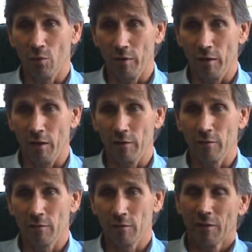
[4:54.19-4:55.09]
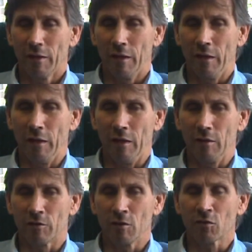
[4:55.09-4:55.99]
or not.
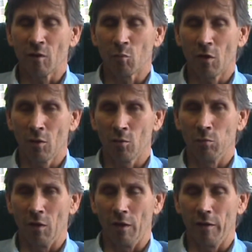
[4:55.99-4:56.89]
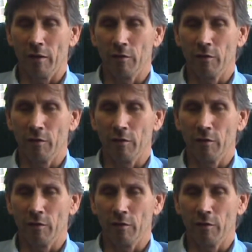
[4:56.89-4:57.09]
And since I'm colorblind,